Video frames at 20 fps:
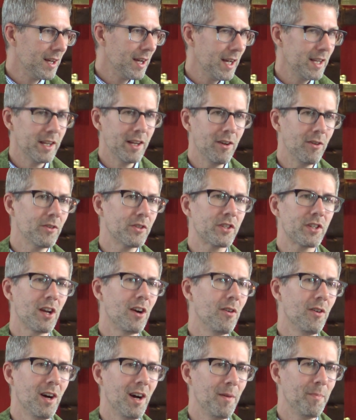And you don't
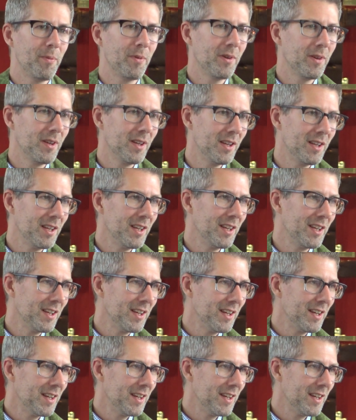show up,
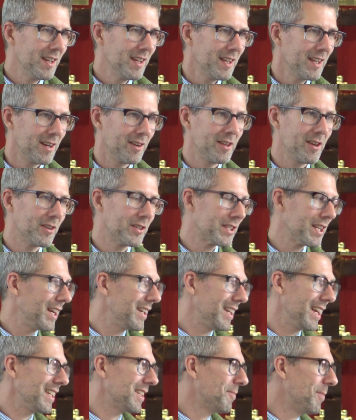your
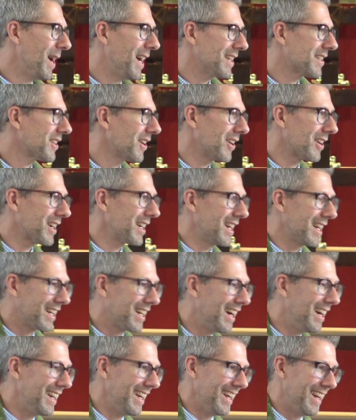Sunday's best aren't going to
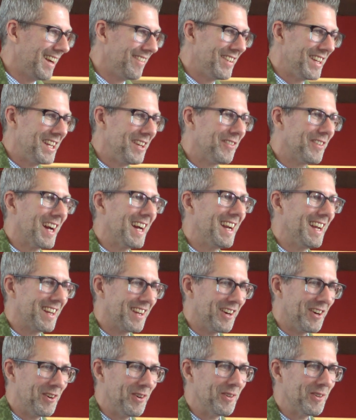cut it. I mean, you got to
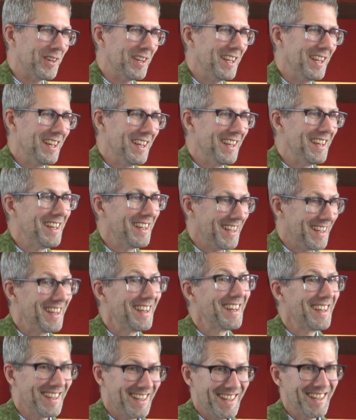go
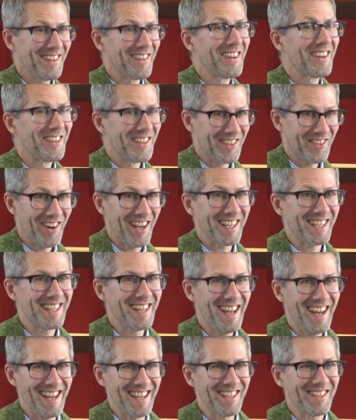dress
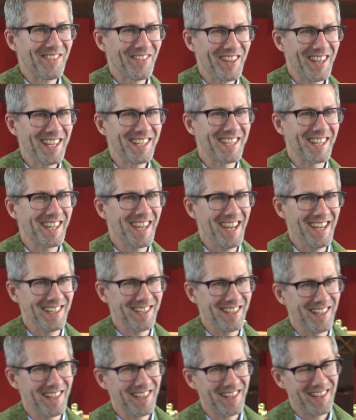nice for this
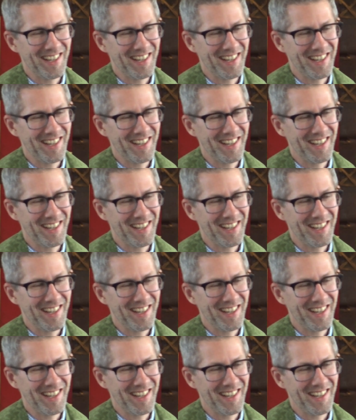occasion.